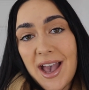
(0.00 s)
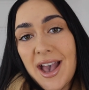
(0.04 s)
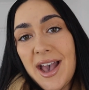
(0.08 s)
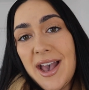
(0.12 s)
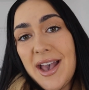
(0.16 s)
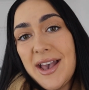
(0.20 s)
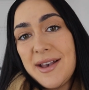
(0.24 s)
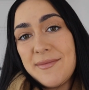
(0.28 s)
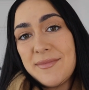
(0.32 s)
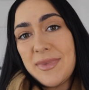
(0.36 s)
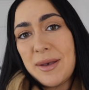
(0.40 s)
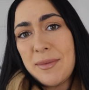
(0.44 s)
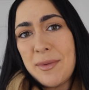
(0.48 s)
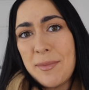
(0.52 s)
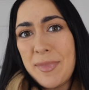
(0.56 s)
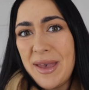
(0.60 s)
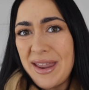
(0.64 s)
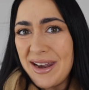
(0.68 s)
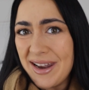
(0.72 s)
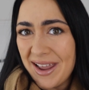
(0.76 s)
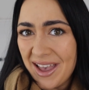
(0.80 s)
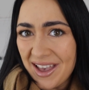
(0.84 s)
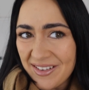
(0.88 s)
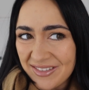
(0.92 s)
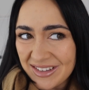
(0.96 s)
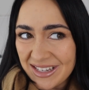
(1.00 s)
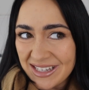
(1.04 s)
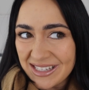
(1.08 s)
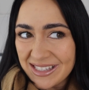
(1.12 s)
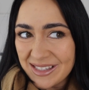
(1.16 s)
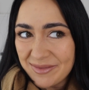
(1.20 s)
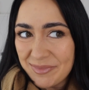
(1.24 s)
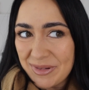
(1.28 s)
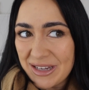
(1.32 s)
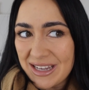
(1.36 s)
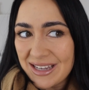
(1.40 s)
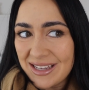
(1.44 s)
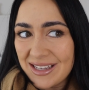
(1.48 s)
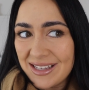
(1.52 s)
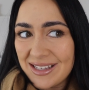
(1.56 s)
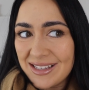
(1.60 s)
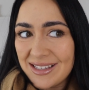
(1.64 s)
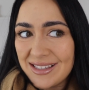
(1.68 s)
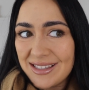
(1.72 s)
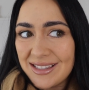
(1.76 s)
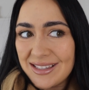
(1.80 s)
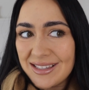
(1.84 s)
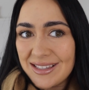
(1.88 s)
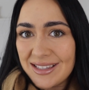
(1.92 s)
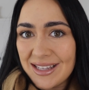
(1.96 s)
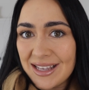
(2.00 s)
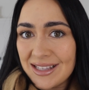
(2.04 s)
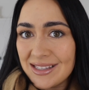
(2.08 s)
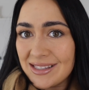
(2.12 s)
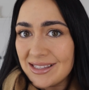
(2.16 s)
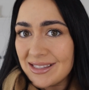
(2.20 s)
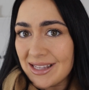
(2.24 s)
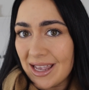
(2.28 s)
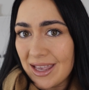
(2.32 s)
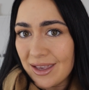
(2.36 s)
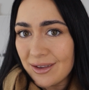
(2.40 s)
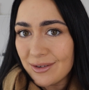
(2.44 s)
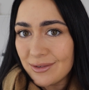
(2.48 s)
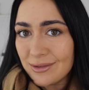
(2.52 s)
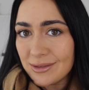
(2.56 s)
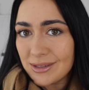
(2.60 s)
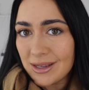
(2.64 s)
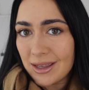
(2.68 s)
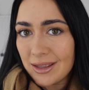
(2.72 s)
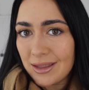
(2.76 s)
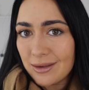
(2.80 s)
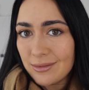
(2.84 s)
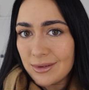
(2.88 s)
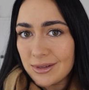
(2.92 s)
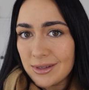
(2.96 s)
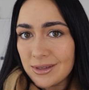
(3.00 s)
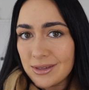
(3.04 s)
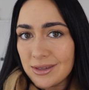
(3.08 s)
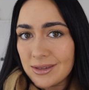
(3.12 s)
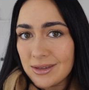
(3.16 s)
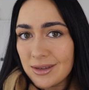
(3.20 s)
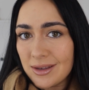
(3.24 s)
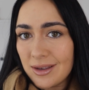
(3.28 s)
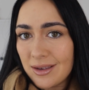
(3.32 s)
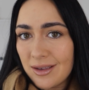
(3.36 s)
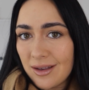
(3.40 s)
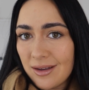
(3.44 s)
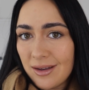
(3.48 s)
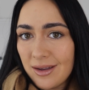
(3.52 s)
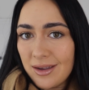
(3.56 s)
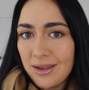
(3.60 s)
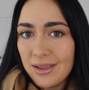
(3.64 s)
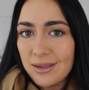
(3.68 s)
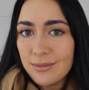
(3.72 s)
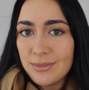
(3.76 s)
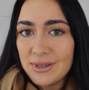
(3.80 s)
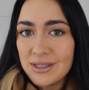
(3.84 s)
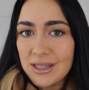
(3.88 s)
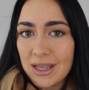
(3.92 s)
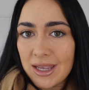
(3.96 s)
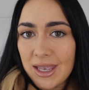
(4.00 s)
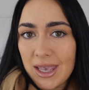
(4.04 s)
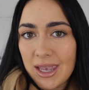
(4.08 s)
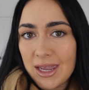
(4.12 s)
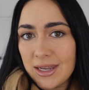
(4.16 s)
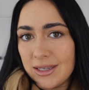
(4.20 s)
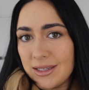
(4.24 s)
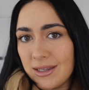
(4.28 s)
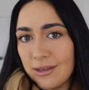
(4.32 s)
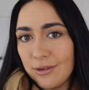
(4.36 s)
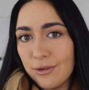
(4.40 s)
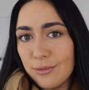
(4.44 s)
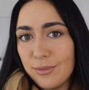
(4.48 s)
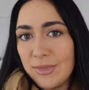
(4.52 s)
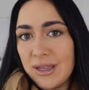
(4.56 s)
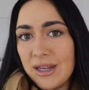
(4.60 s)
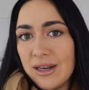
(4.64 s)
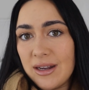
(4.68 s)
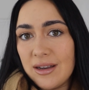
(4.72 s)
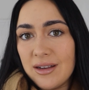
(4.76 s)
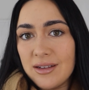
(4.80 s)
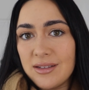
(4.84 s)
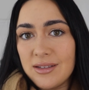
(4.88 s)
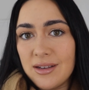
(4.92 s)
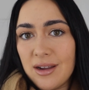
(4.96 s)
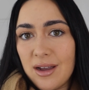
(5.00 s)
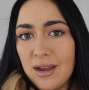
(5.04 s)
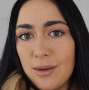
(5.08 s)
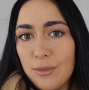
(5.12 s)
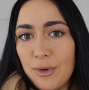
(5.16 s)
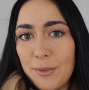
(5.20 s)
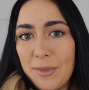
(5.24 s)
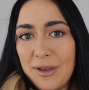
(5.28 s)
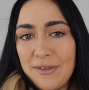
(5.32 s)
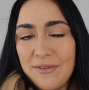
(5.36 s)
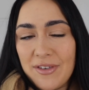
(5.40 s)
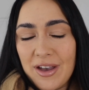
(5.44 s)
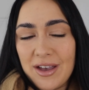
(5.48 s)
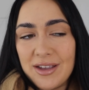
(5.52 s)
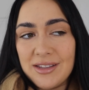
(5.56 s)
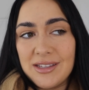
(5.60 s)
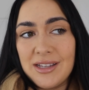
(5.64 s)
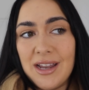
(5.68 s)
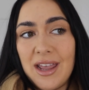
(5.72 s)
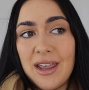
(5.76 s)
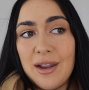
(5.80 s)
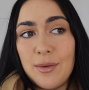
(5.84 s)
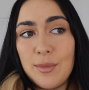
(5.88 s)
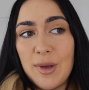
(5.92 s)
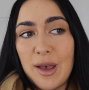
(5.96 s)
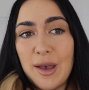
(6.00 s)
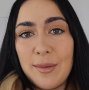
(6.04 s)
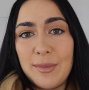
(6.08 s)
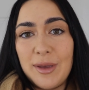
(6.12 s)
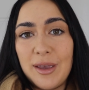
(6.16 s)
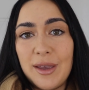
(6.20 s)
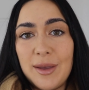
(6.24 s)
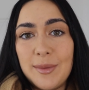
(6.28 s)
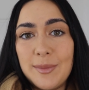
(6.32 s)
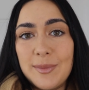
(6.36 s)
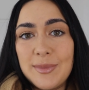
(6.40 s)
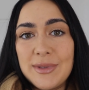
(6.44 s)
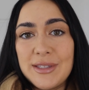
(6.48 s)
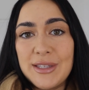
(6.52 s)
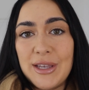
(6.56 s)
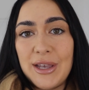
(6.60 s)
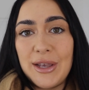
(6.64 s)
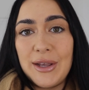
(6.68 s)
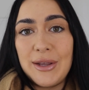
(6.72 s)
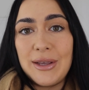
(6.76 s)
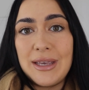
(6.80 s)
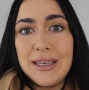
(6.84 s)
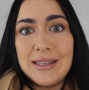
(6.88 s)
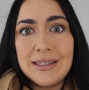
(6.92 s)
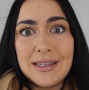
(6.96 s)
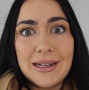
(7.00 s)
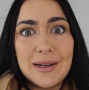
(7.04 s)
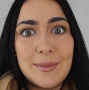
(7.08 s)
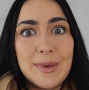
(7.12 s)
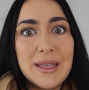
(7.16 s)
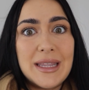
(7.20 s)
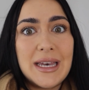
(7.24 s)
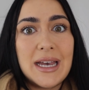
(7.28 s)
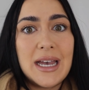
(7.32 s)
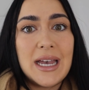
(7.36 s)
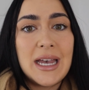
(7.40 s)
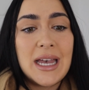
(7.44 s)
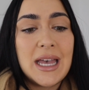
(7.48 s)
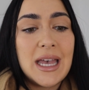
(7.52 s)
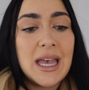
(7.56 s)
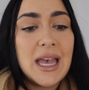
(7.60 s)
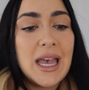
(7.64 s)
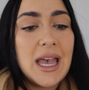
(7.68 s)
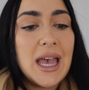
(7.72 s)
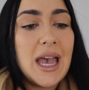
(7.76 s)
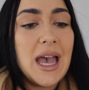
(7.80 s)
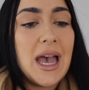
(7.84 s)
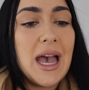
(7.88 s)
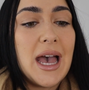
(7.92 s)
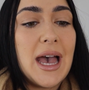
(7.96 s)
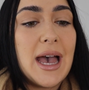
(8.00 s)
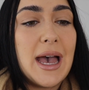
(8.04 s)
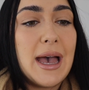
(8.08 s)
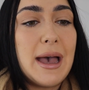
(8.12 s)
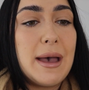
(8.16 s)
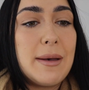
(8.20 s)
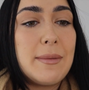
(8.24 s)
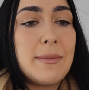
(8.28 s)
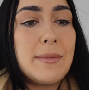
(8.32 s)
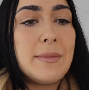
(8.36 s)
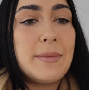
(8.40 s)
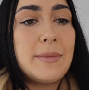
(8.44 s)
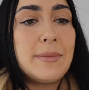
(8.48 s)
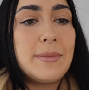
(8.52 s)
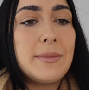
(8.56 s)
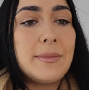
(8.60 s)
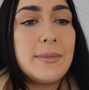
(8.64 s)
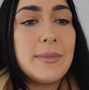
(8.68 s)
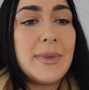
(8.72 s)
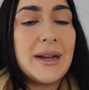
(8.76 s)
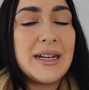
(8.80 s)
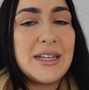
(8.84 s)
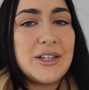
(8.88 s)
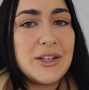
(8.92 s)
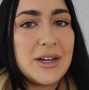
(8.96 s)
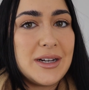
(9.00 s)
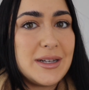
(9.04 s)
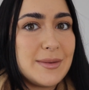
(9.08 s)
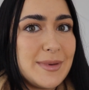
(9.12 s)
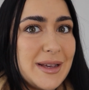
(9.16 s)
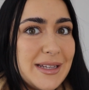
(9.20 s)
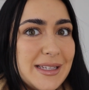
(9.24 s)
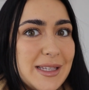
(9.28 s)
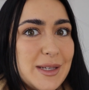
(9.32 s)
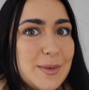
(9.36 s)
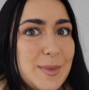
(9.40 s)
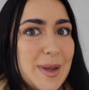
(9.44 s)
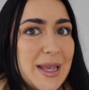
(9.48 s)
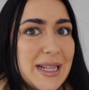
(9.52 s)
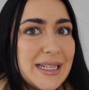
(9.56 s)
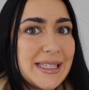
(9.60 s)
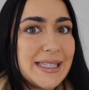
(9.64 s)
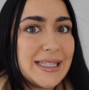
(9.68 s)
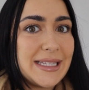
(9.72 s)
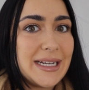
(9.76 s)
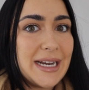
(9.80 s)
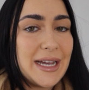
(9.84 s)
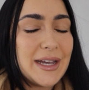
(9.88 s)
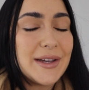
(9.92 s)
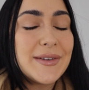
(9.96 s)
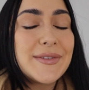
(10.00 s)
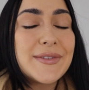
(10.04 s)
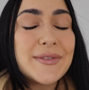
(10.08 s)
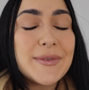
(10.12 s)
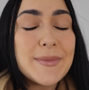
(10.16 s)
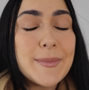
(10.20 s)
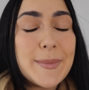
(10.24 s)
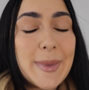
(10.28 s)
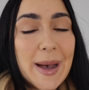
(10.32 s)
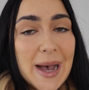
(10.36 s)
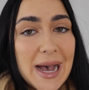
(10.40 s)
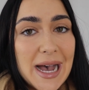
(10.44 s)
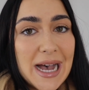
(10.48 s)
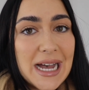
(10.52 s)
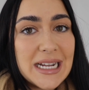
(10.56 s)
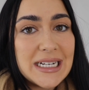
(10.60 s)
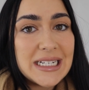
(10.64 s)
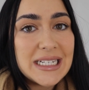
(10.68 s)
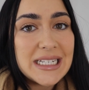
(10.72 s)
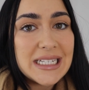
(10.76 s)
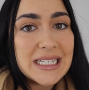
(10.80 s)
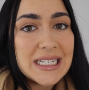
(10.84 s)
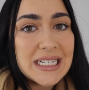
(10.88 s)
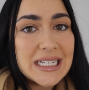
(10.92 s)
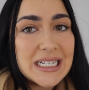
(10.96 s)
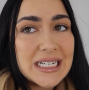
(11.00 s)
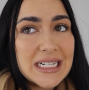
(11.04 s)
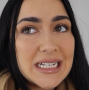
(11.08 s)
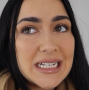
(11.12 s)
I'm a bit nervous because it's sales and there was a guy that was like hitting on me last time on my first day in Birmingham, so he's gonna be there. And he tried to message me and stuff, but